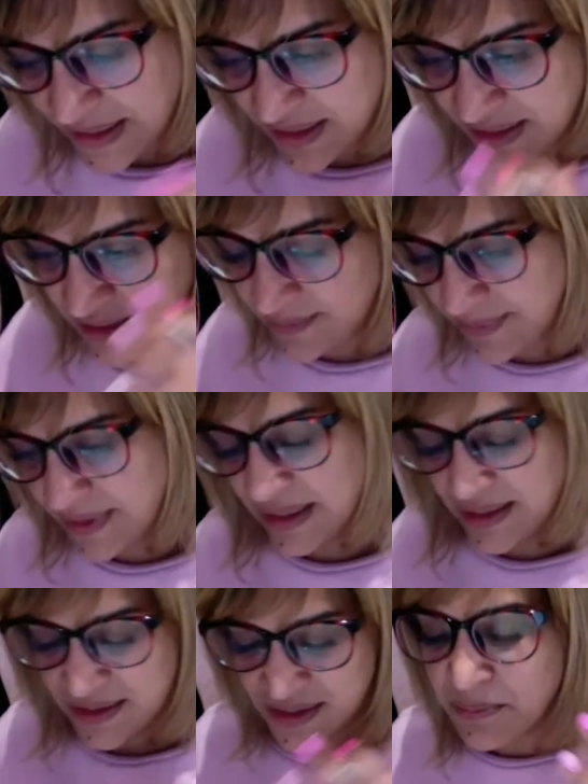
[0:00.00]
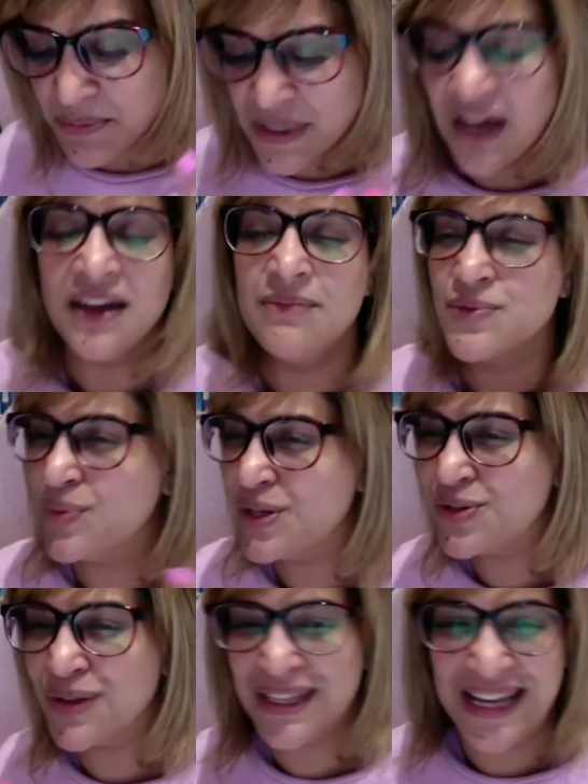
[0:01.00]
that sometimes when we're
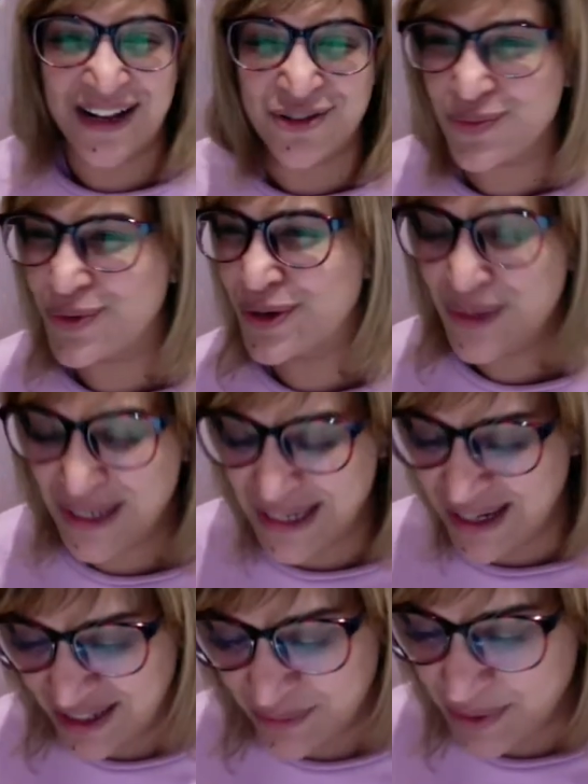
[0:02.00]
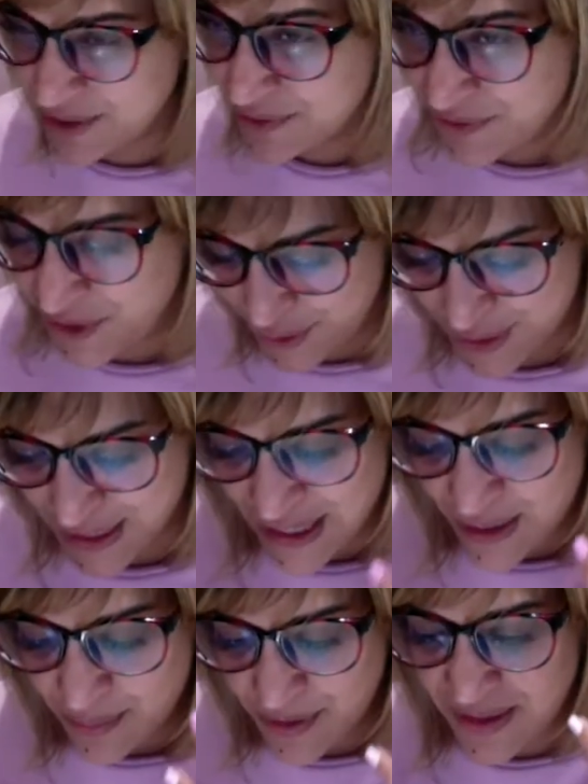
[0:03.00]
doing the algebra, we get a little bit confused,
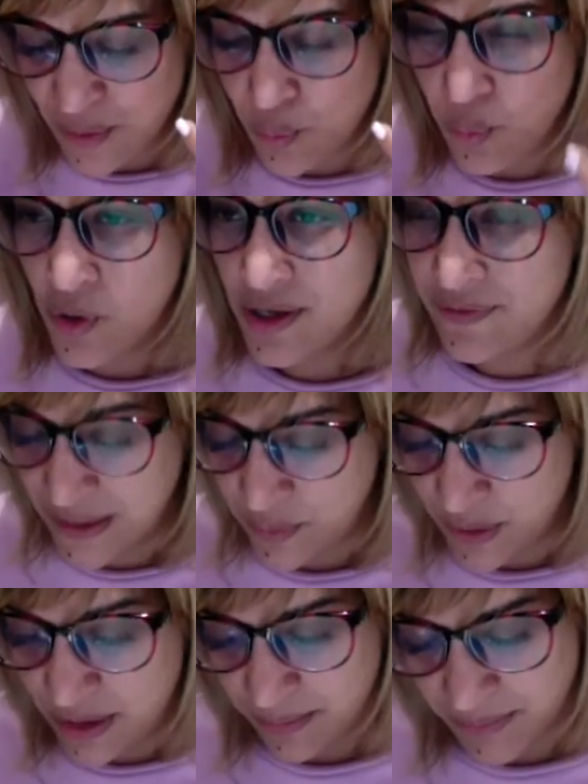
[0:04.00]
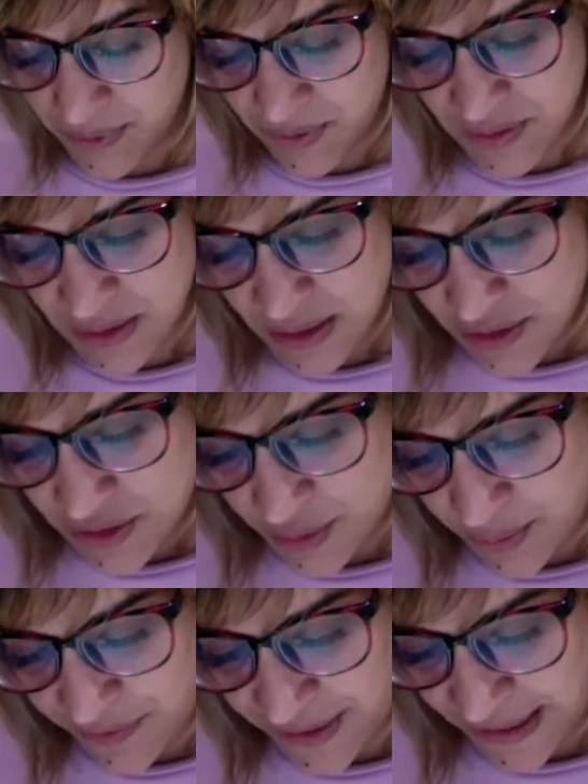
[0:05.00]
but think, what if they were numbers? So
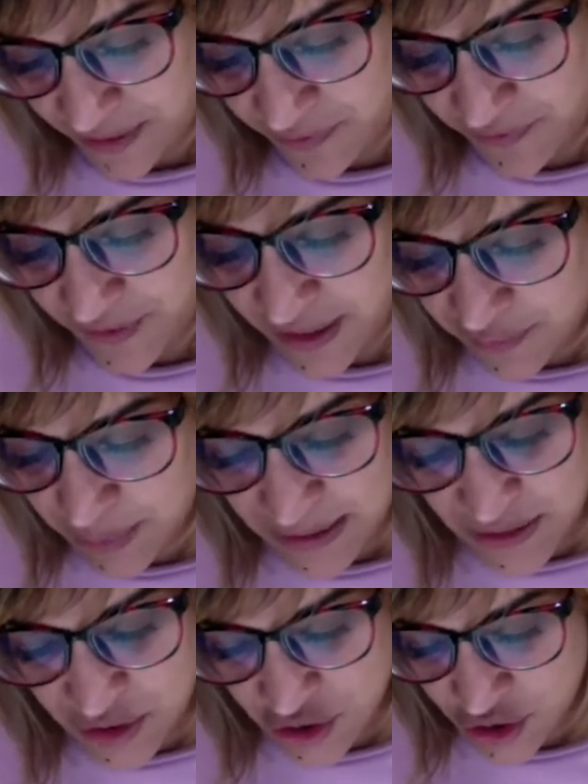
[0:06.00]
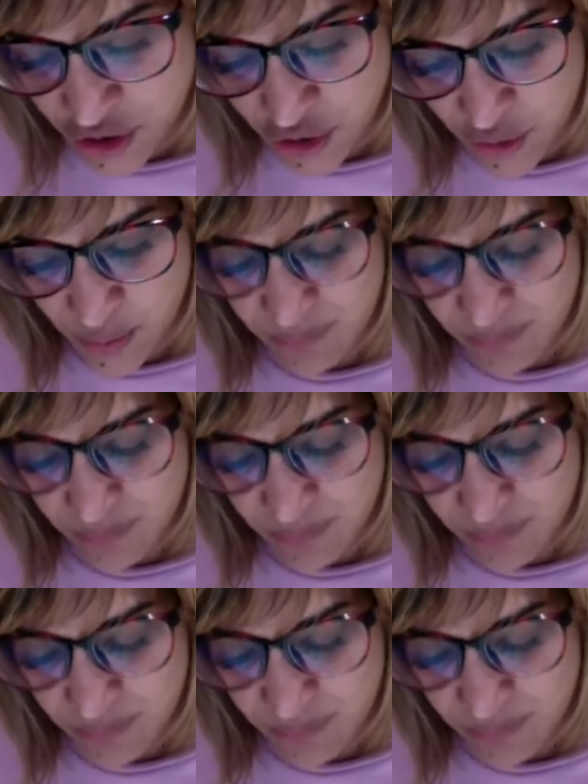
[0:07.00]
if I had 5 plus 2